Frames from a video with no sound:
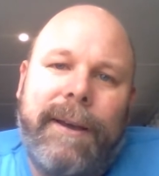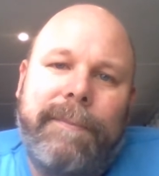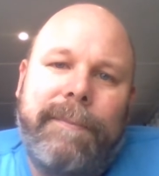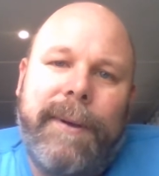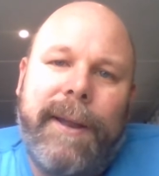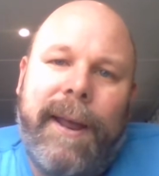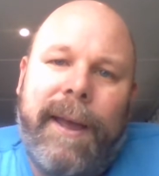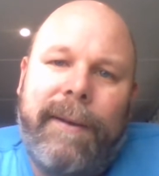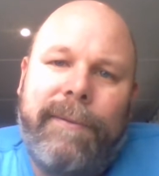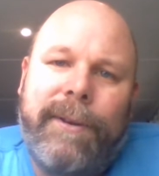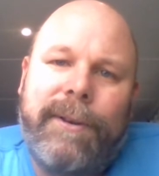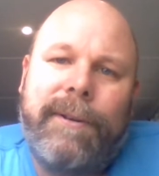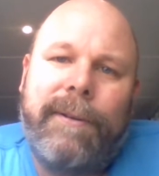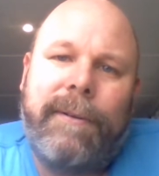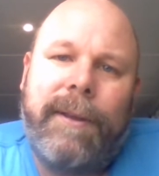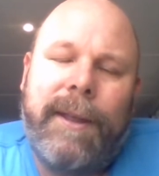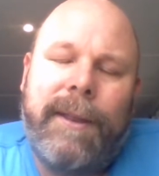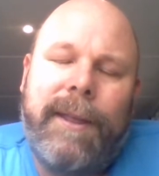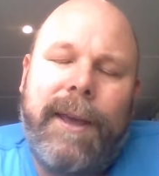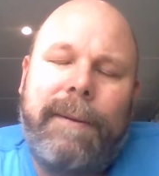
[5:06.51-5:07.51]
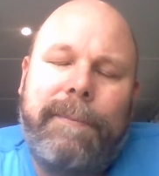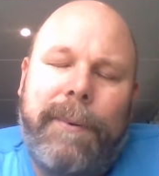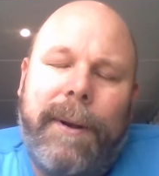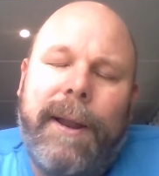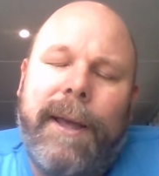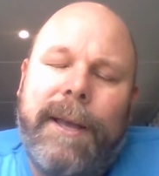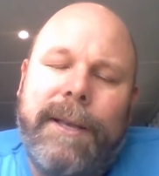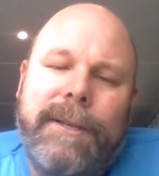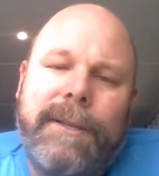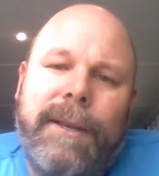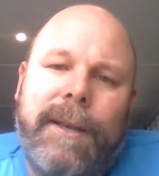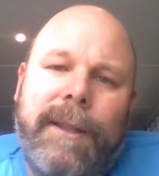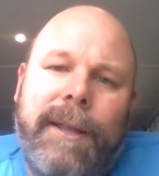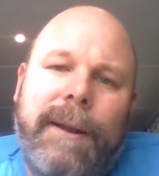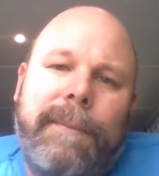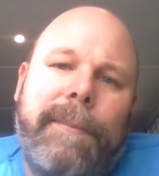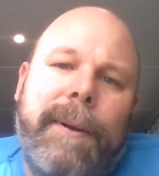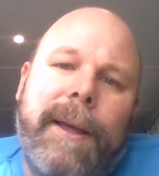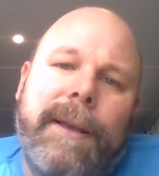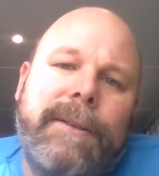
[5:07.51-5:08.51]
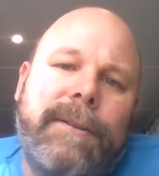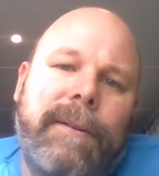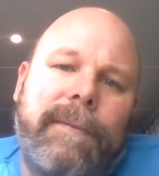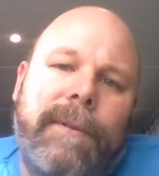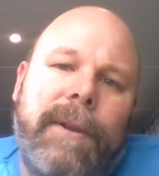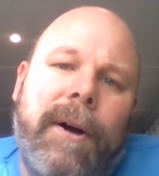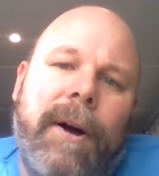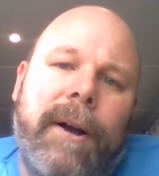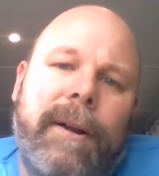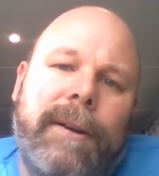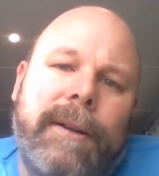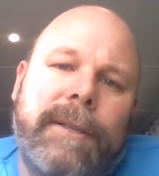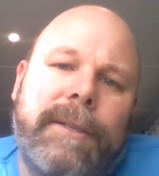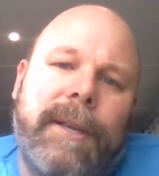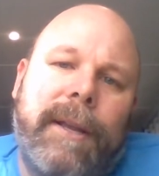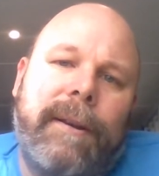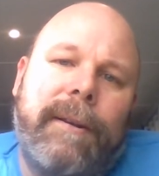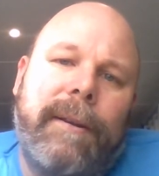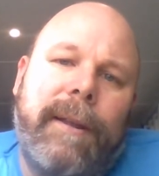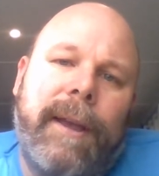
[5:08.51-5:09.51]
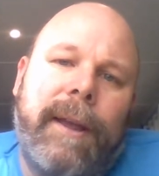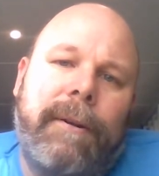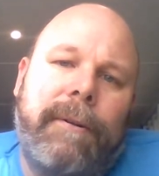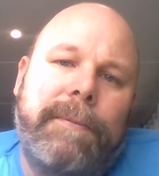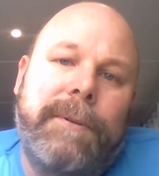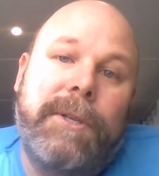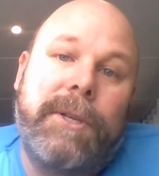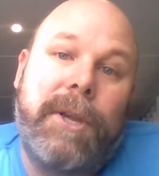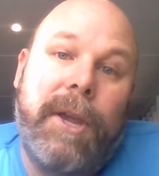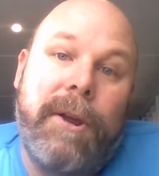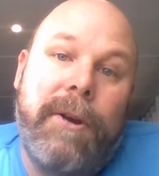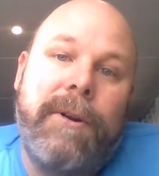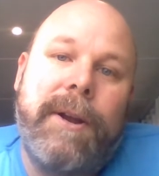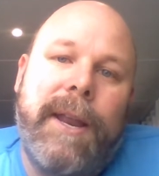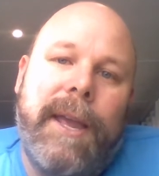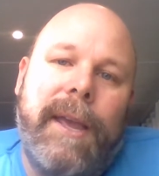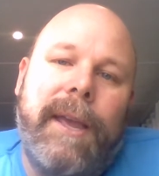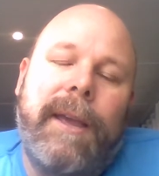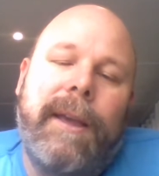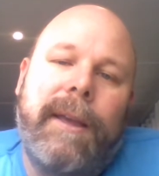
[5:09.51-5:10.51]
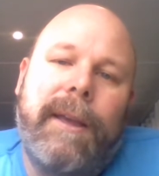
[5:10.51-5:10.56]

but having to, in that place of darkness and obscurity,